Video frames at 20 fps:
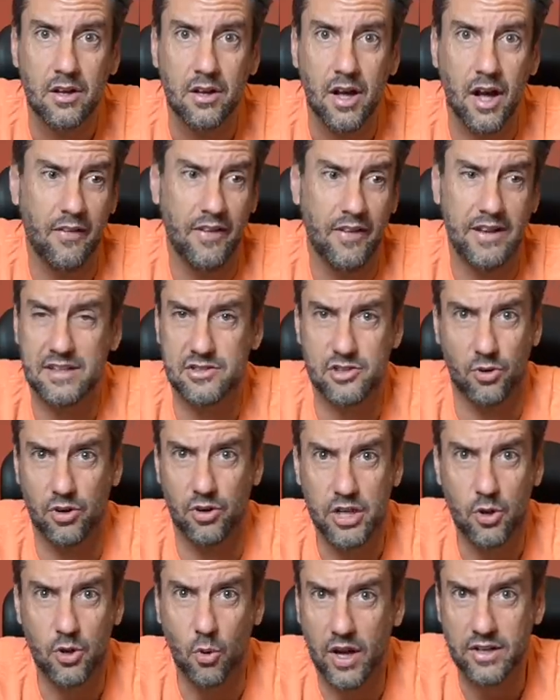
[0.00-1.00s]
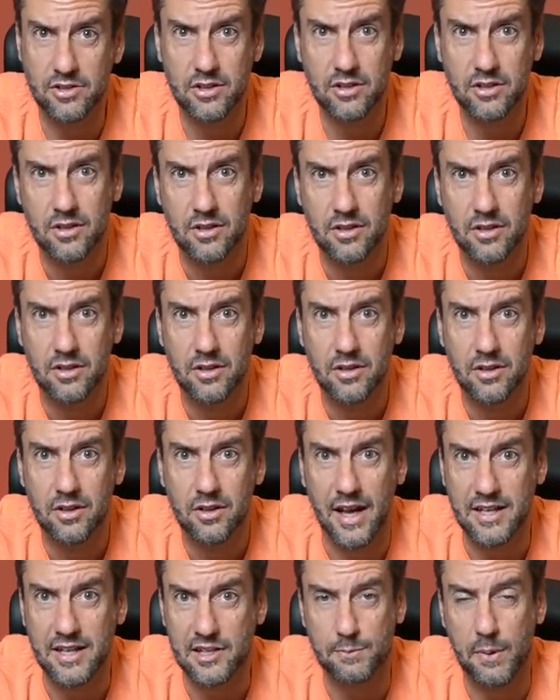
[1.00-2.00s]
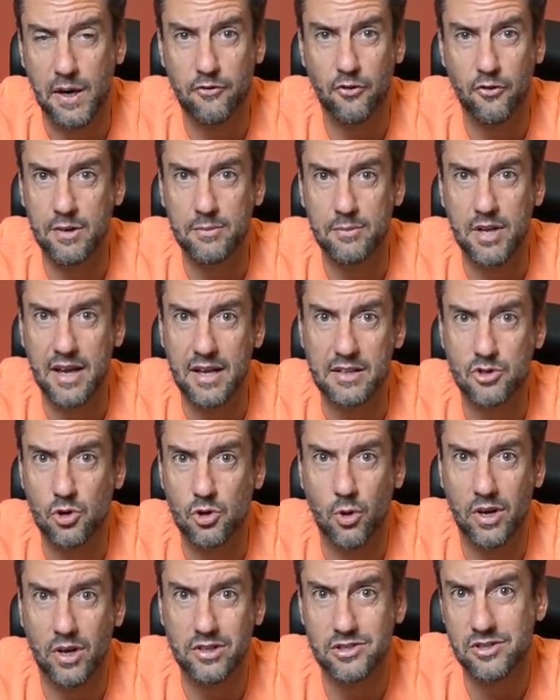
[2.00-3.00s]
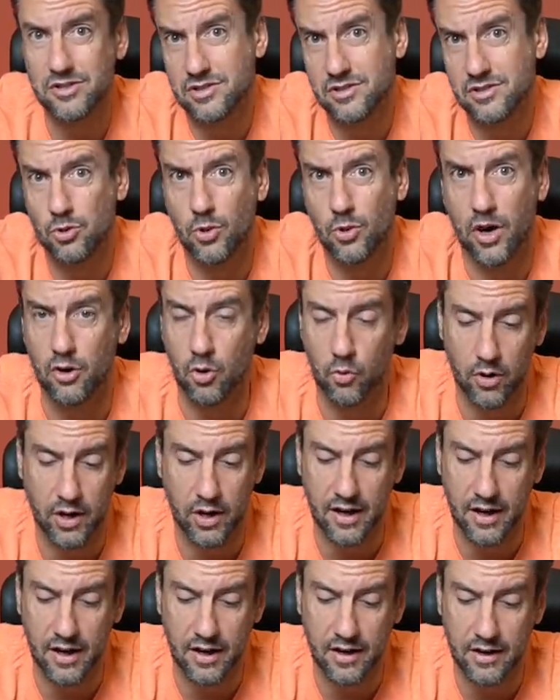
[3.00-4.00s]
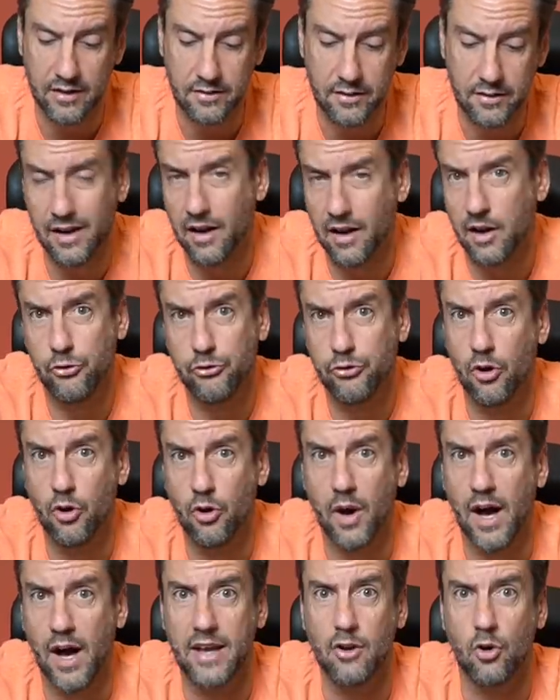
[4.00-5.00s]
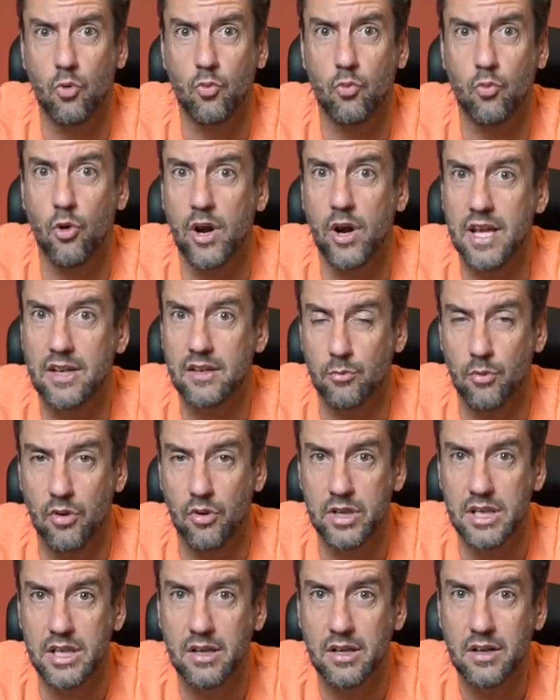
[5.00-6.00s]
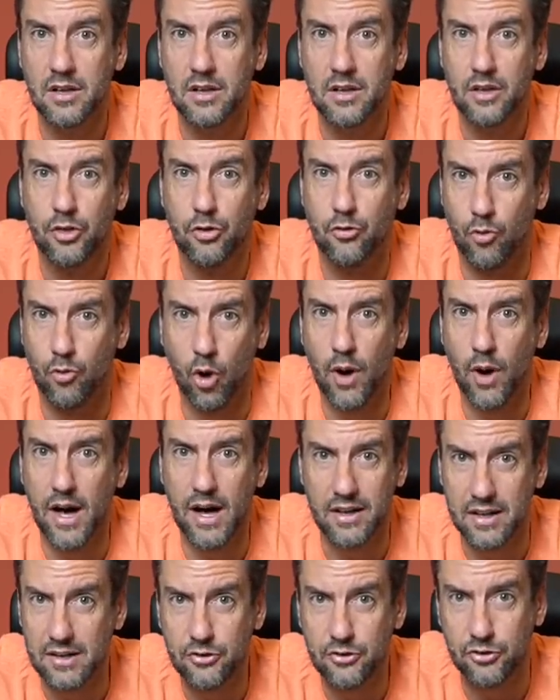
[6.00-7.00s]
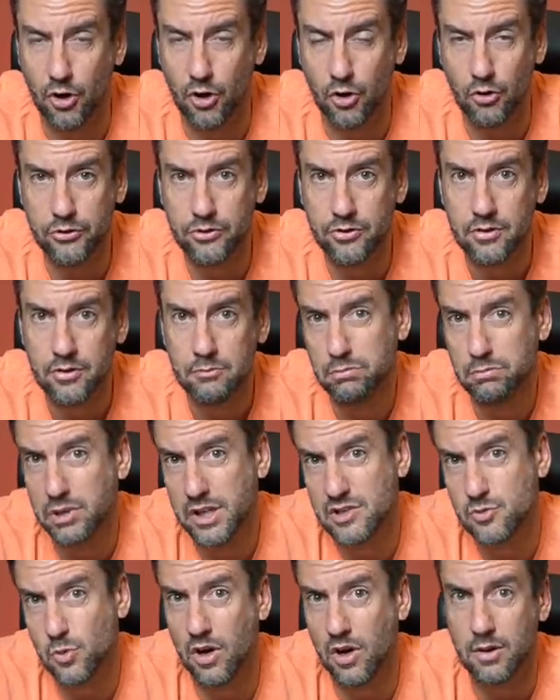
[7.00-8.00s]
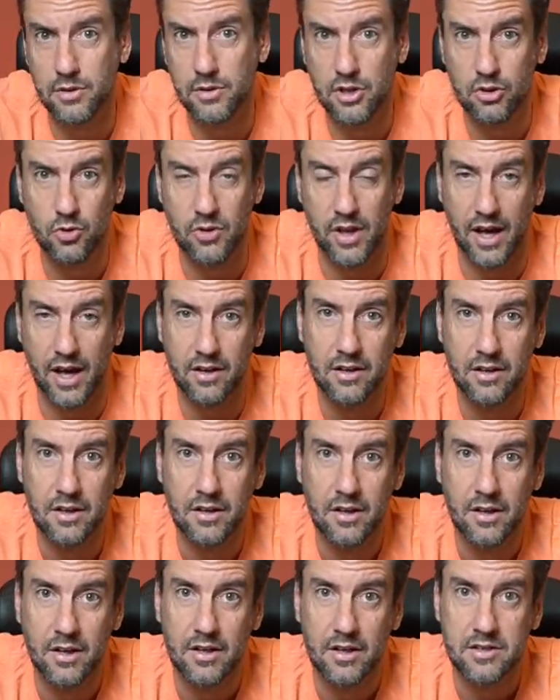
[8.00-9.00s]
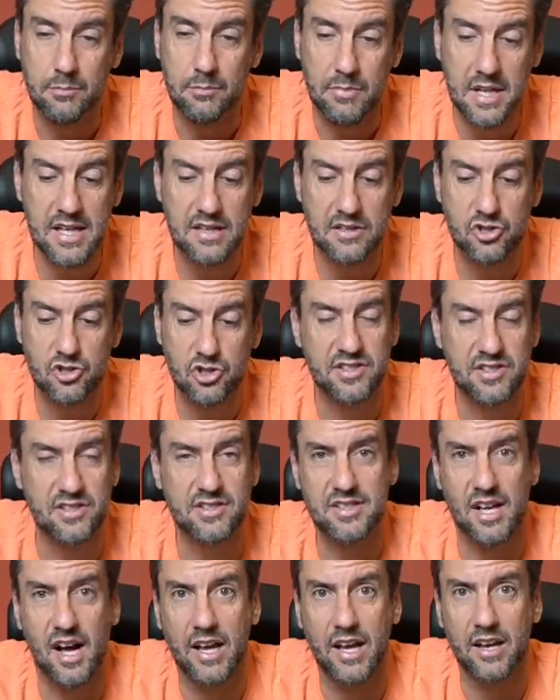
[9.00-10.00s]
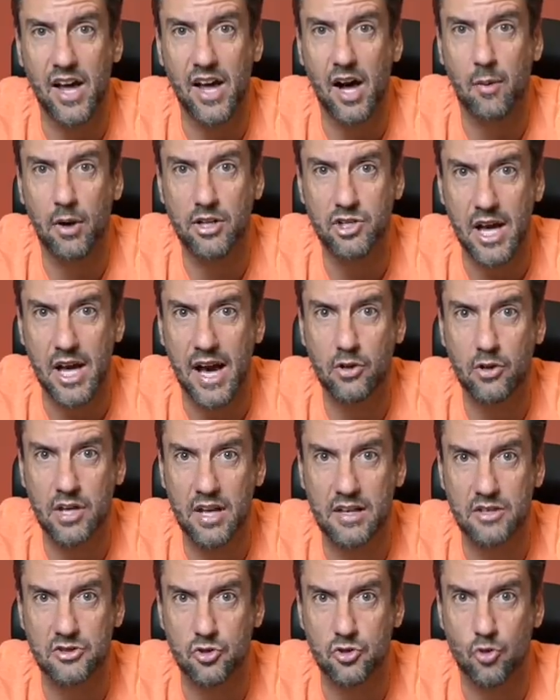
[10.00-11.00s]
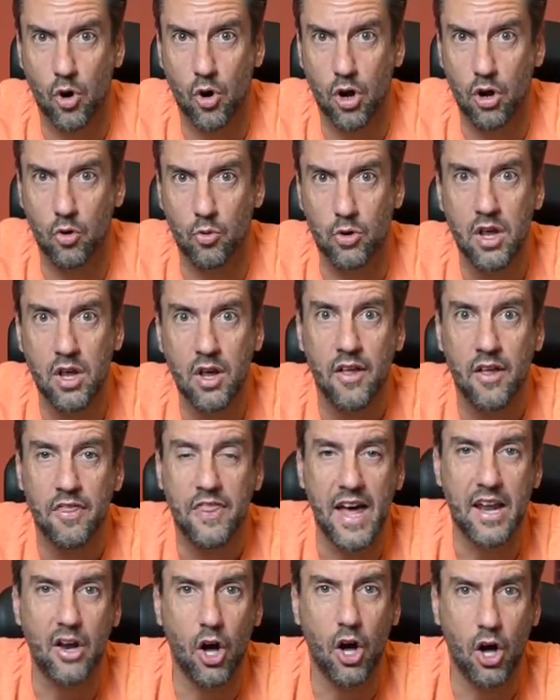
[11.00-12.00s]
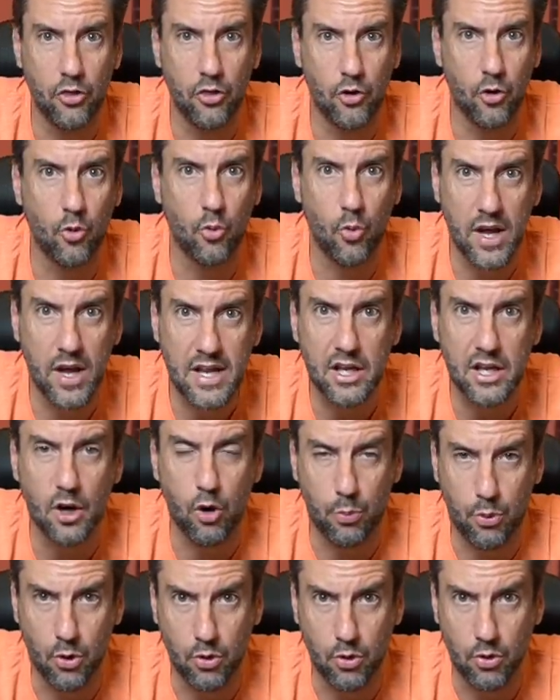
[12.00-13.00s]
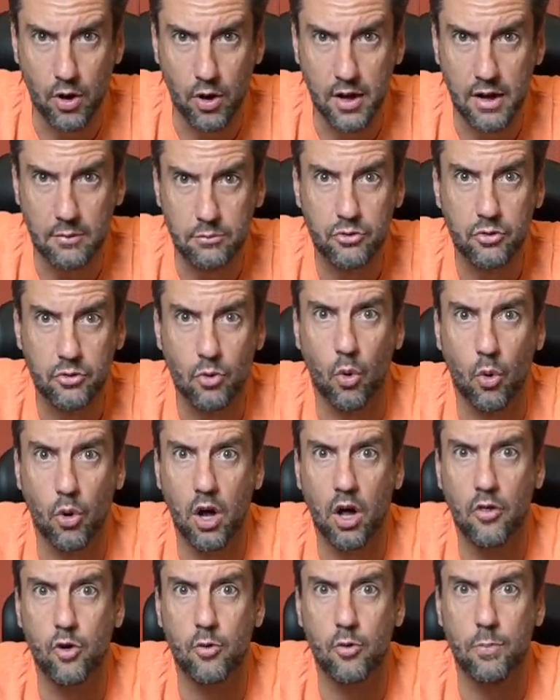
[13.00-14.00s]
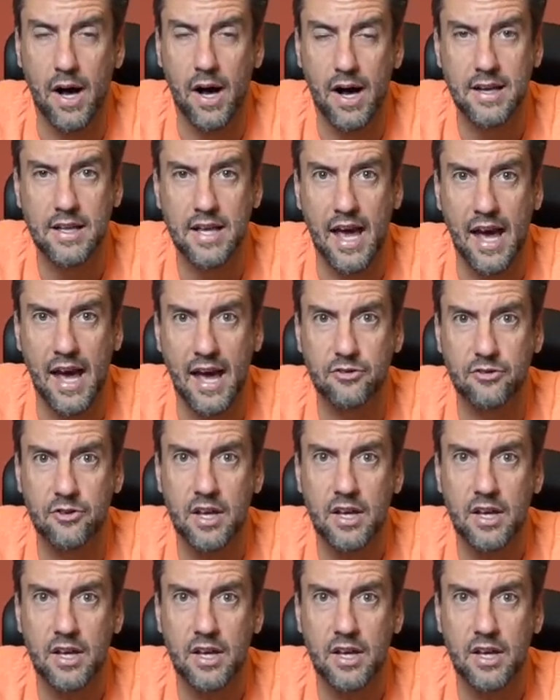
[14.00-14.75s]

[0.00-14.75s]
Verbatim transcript: I'll answer any question. I'd expect for him to answer questions too. I don't run and hide. And I also, I don't randomly throw out insults, but he's welcome to do that. To me, it's just a sign of how much OutKick has grown that other radio programs or other podcasts